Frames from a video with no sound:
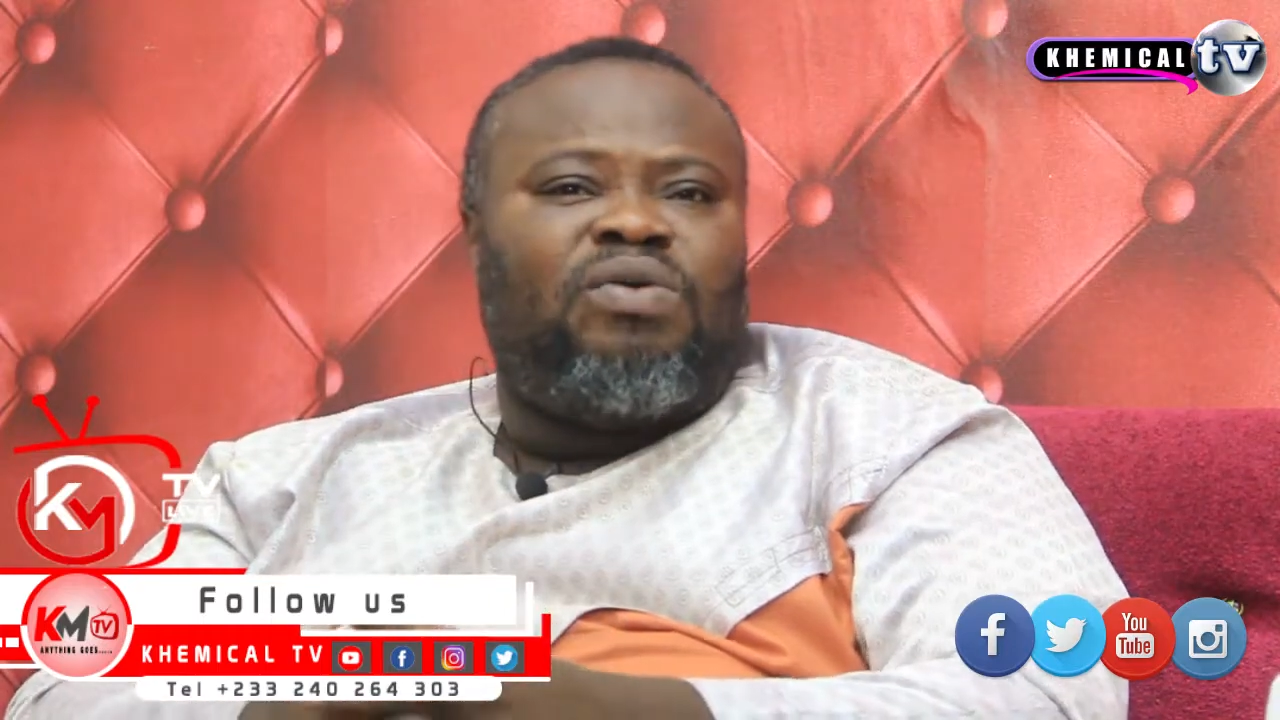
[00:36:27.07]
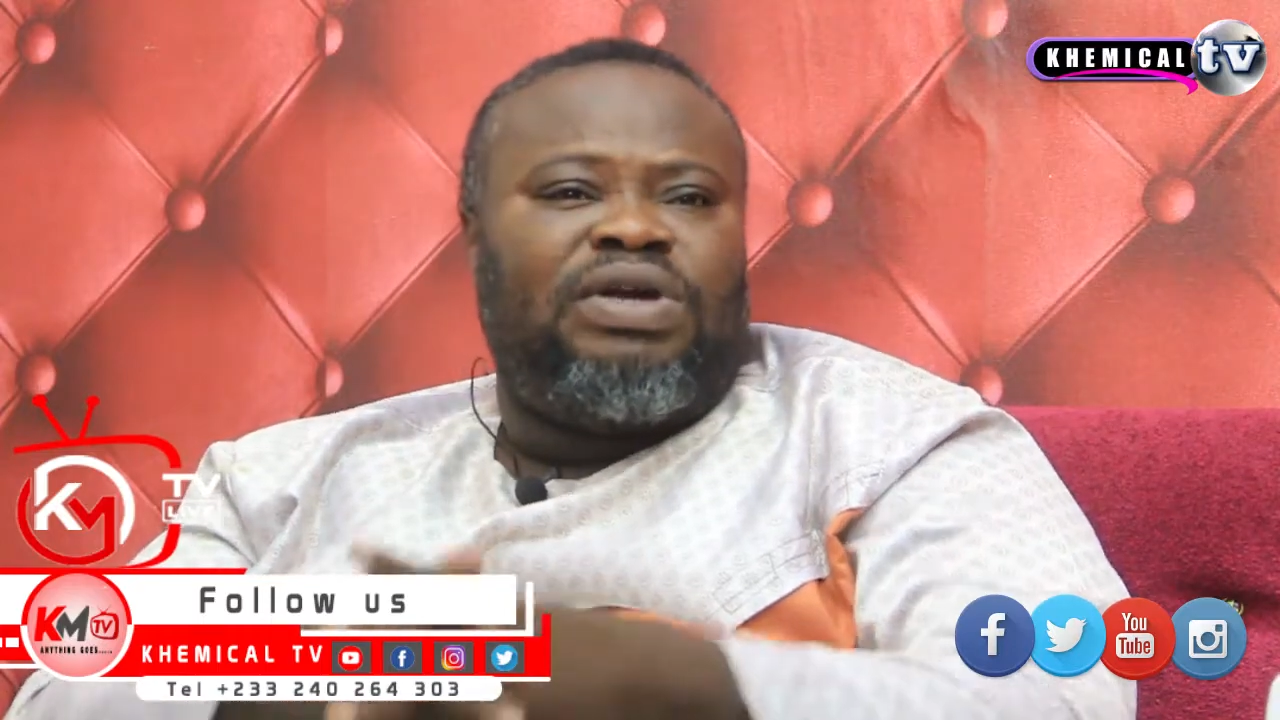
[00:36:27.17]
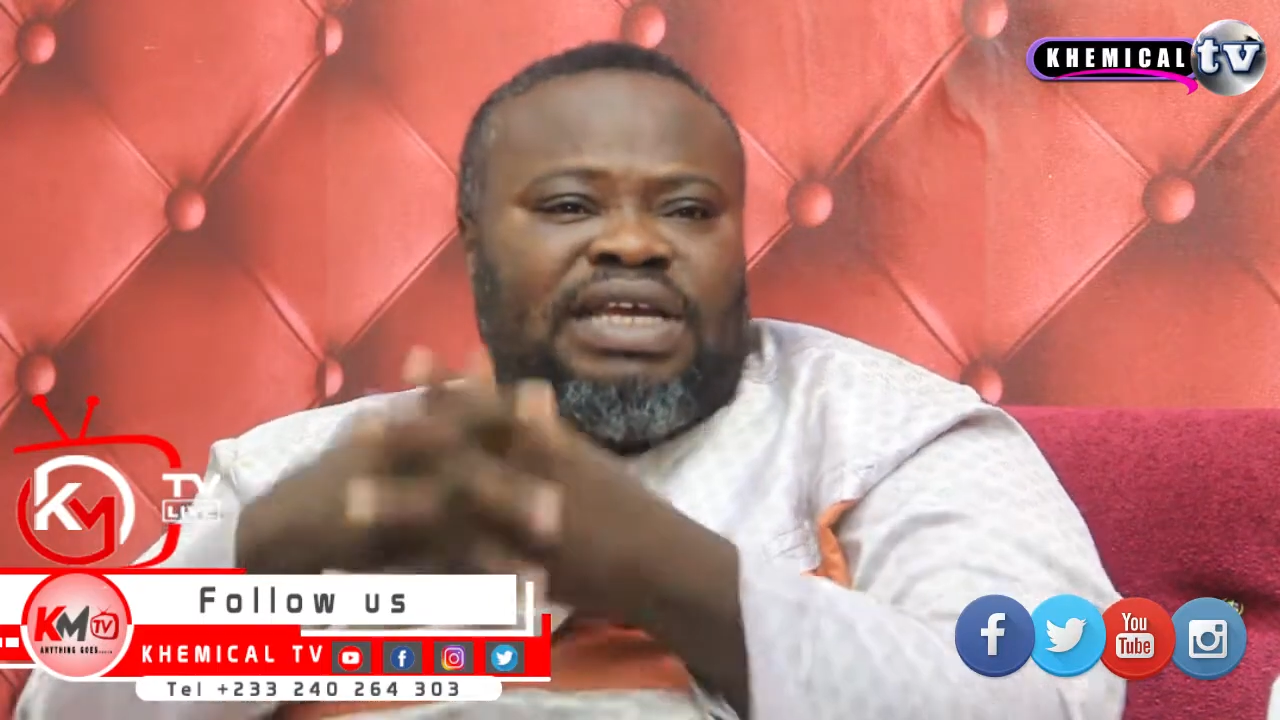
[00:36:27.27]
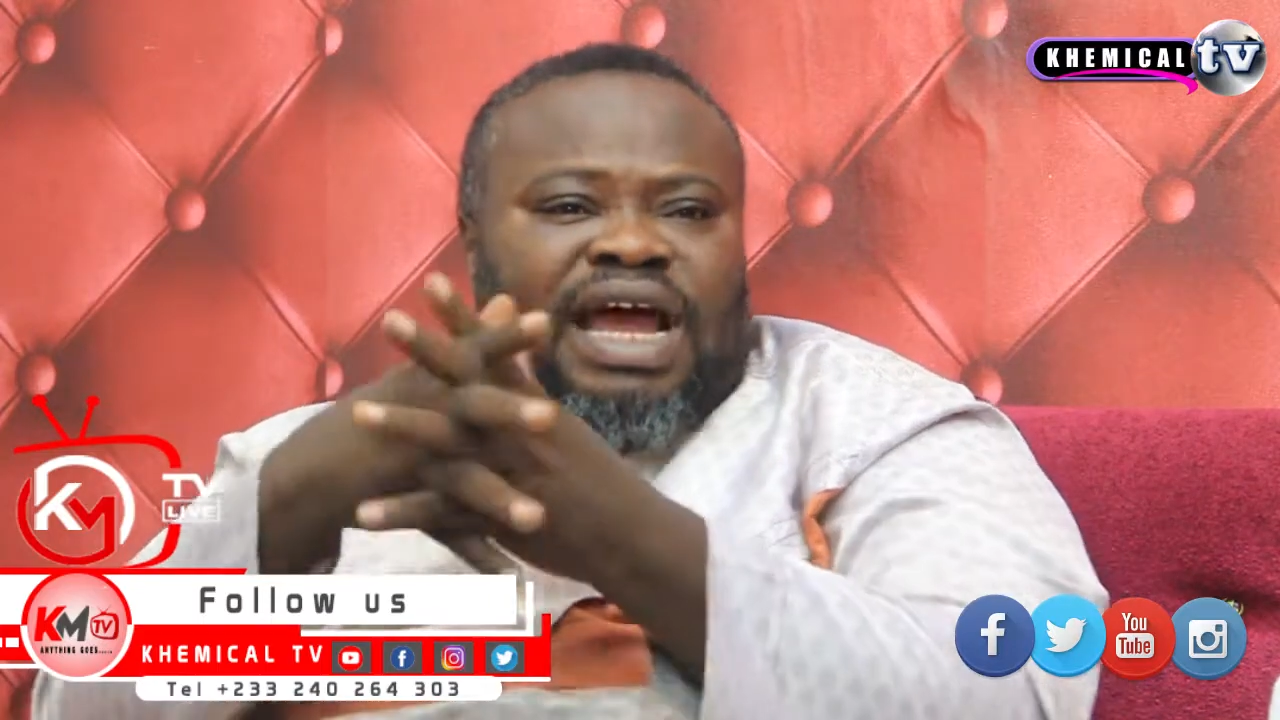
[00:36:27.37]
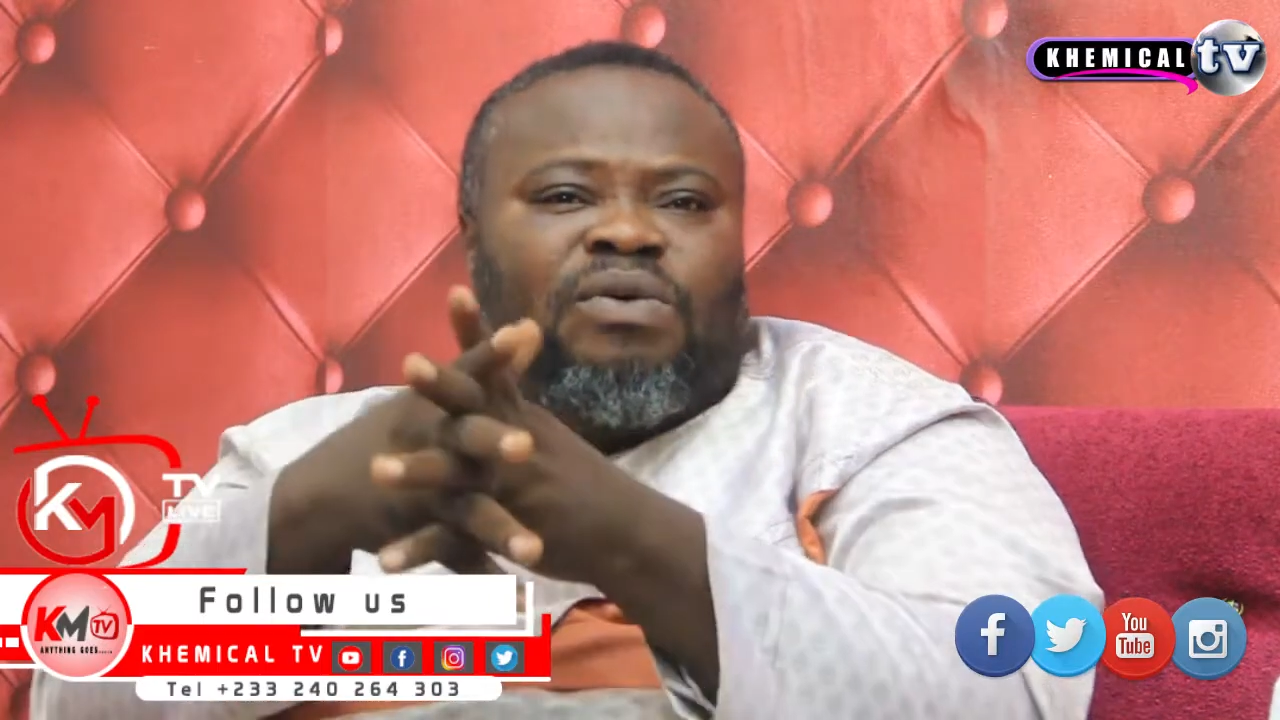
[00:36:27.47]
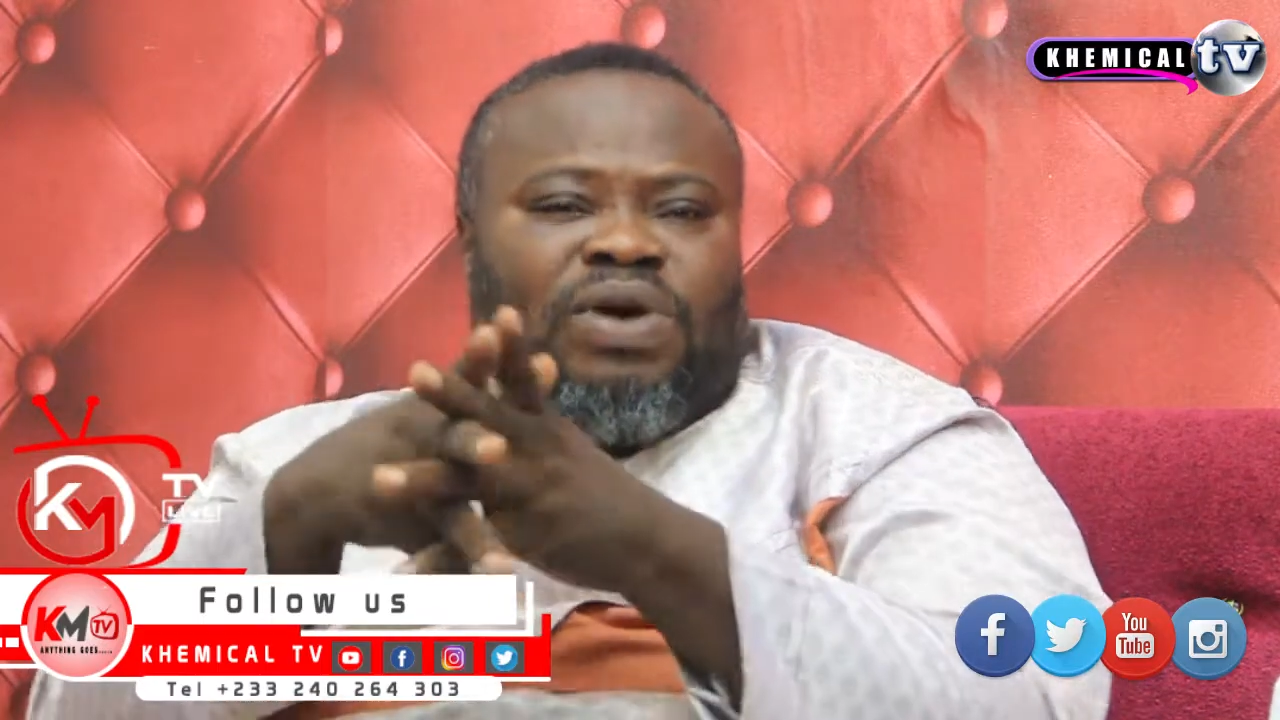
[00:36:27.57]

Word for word: Oh, yeah, we